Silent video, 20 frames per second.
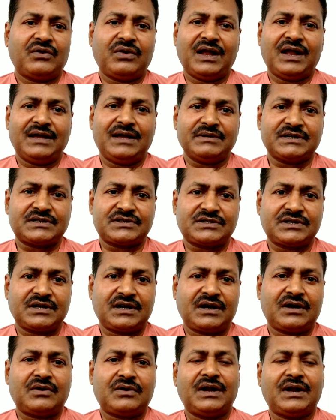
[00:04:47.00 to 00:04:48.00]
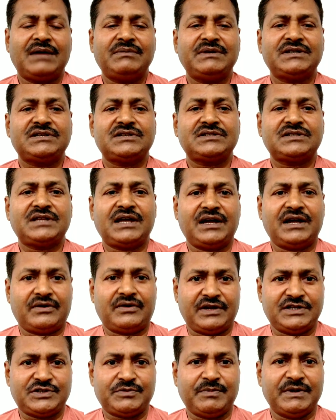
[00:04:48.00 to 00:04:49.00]
Climax. Climax is the
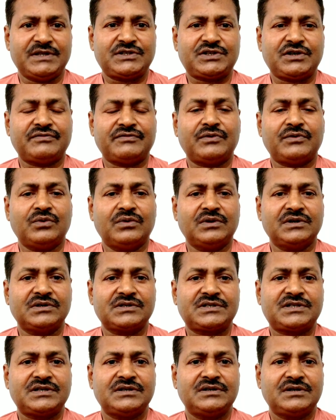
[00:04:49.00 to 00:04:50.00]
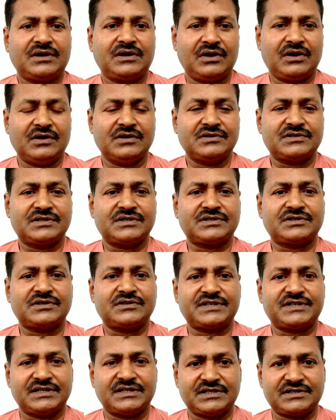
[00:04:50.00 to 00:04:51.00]
arrangement of words, clauses,
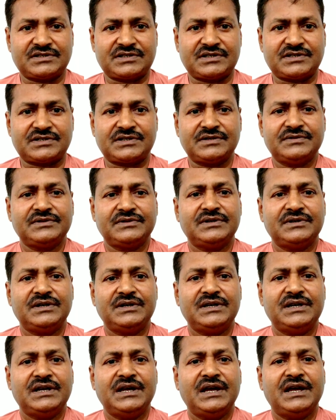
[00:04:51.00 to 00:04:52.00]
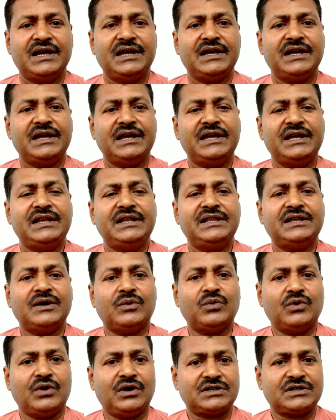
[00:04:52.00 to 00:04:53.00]
or sentences in the
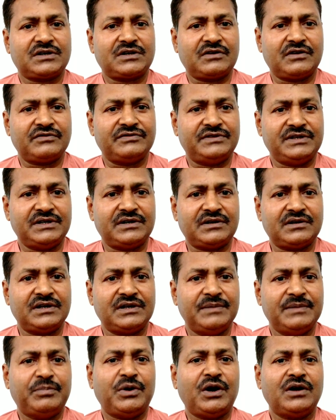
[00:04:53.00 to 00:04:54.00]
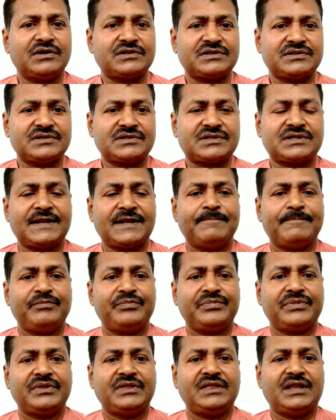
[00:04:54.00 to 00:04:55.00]
order of their importance,
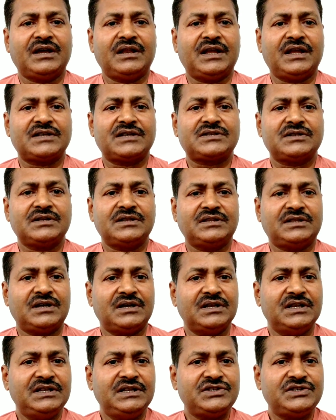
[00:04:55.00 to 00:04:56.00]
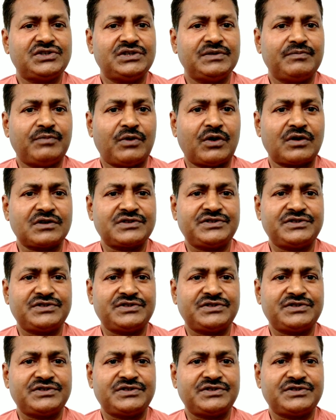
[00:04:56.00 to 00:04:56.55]
the last, the least